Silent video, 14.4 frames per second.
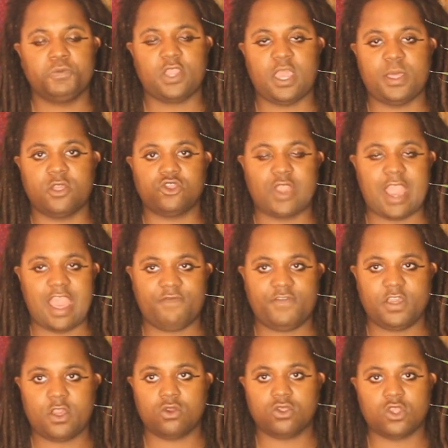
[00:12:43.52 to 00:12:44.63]
And the
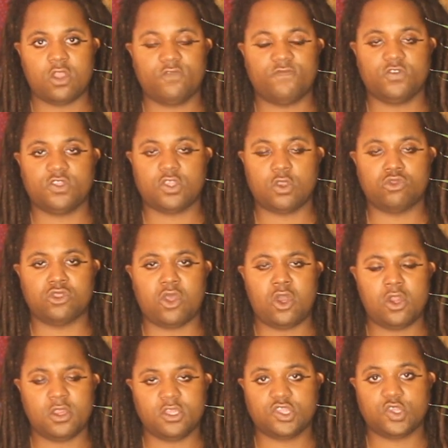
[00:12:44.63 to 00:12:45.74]
traffic goes on for so
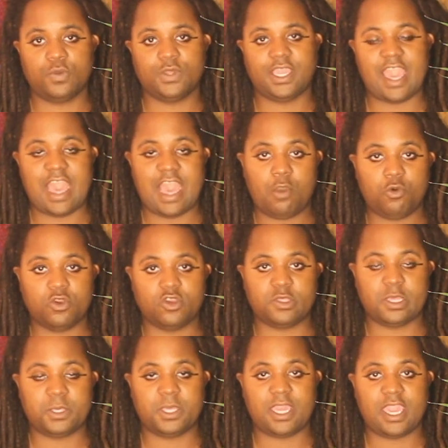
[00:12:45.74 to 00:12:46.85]
long and so many hours
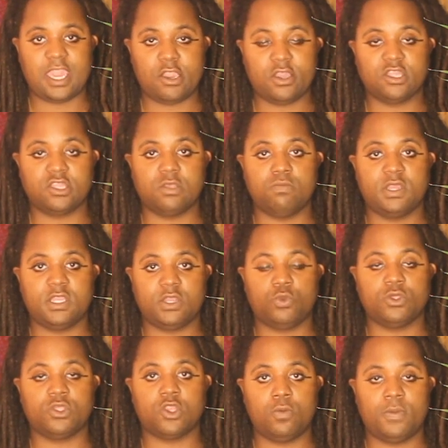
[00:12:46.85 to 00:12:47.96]
that the air gets emitted
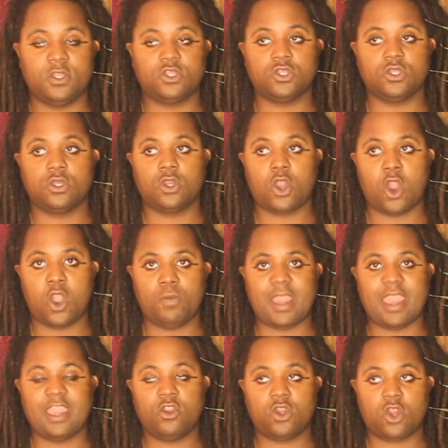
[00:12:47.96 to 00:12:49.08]
with so much car-
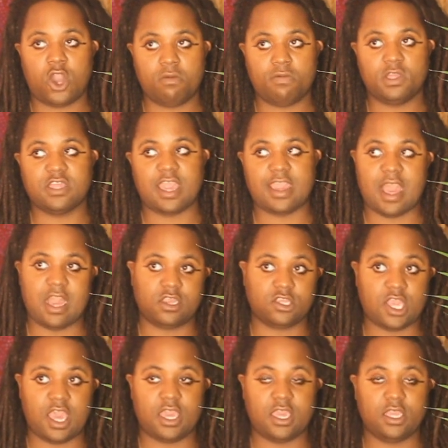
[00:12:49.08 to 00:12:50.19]
I hear carbon
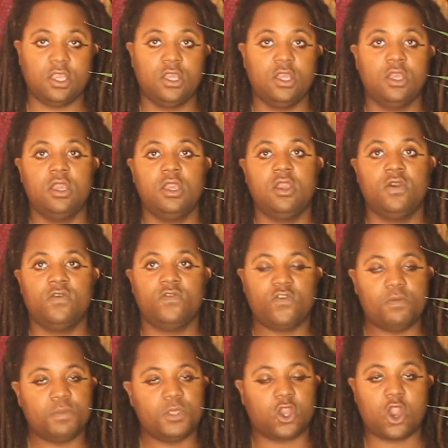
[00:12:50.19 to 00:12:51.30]
dioxide
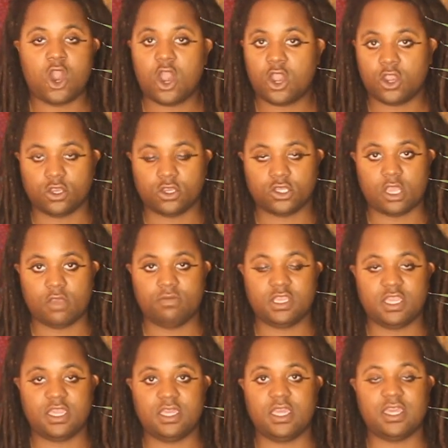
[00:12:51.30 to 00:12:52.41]
from the cars,
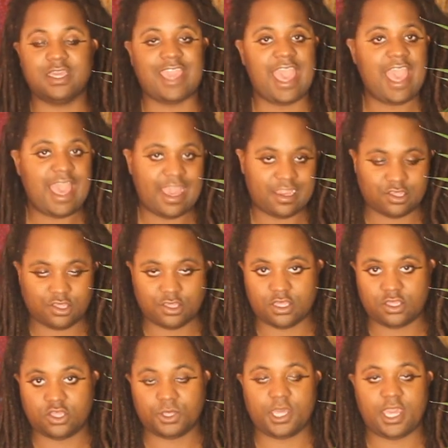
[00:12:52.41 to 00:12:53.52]
emitting gas
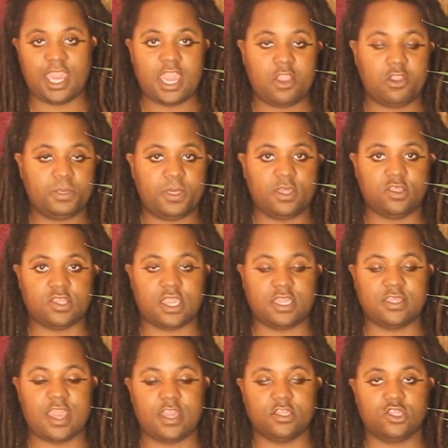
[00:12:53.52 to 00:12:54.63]
into the air and things
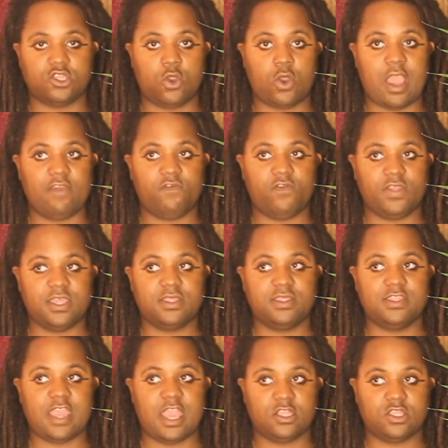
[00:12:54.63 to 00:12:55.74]
like that. So I feel
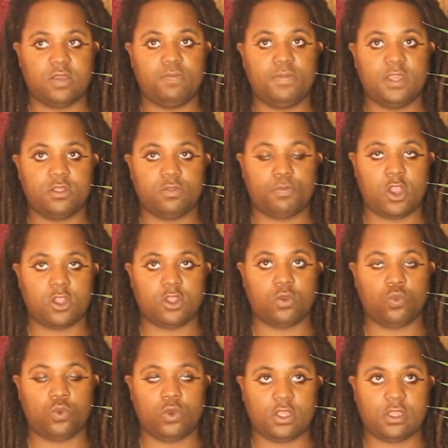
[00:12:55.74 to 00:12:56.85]
like that's a big part
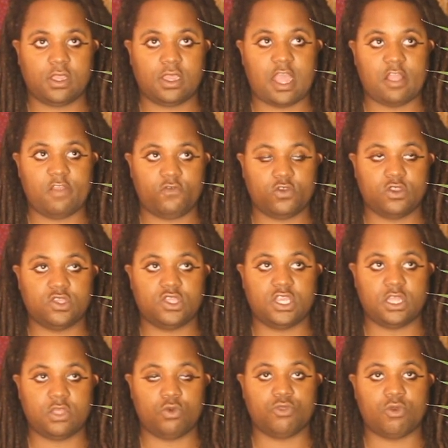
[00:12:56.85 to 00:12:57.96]
of what California is
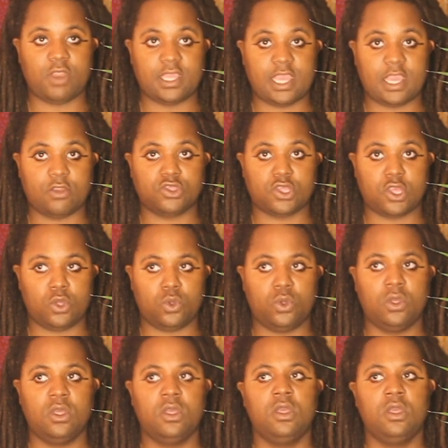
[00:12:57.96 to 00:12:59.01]
dealing with right now. So